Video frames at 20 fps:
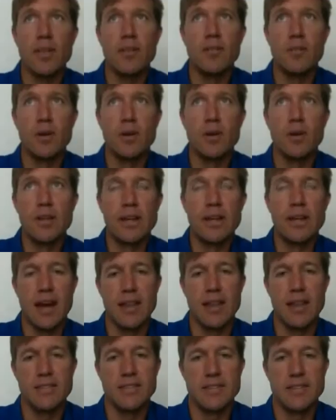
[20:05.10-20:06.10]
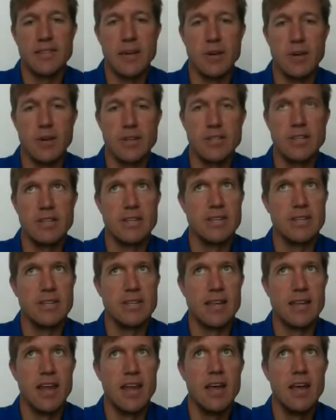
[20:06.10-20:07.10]
of the really kind of the secrets is
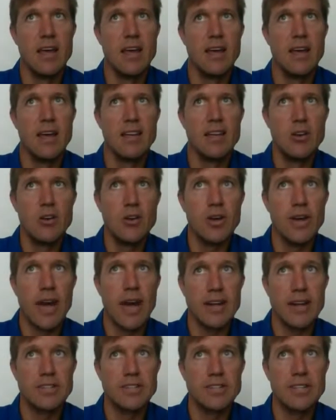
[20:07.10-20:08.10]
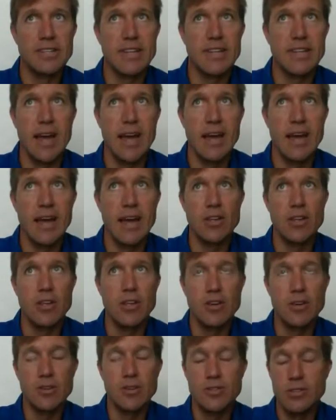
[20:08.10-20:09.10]
that you can actually take or
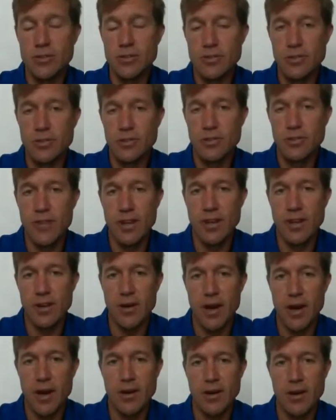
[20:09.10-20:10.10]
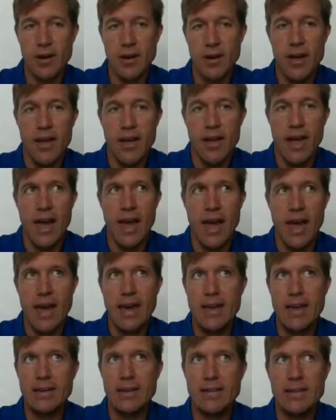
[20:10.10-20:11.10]
use YouTube Video Editor,
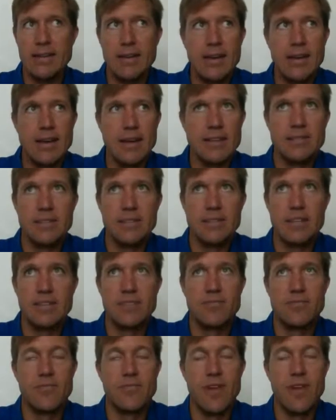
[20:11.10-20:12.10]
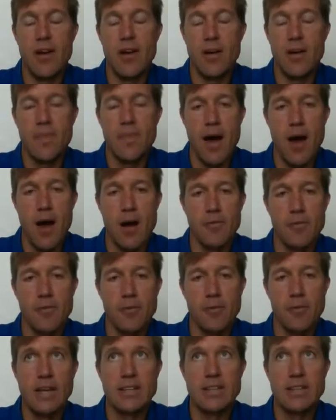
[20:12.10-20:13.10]
and it's very powerful
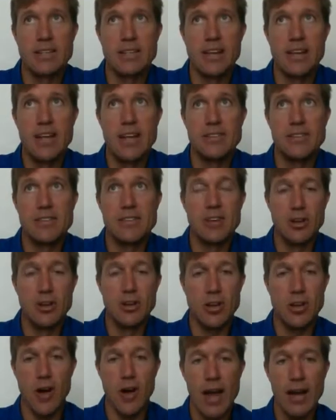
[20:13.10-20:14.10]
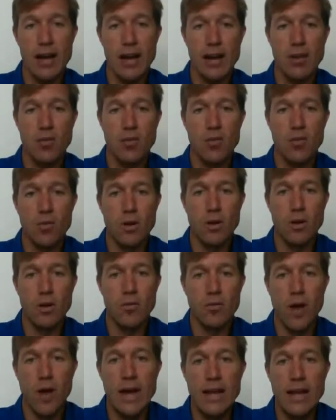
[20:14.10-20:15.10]
because you're editing
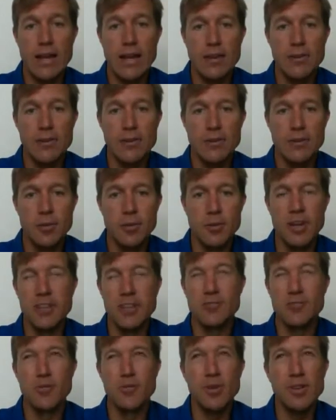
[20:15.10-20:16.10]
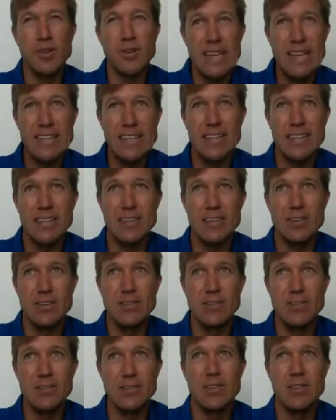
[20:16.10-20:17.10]
right in YouTube, and it's really easy to
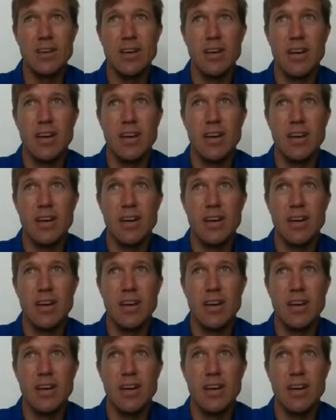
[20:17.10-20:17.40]
use.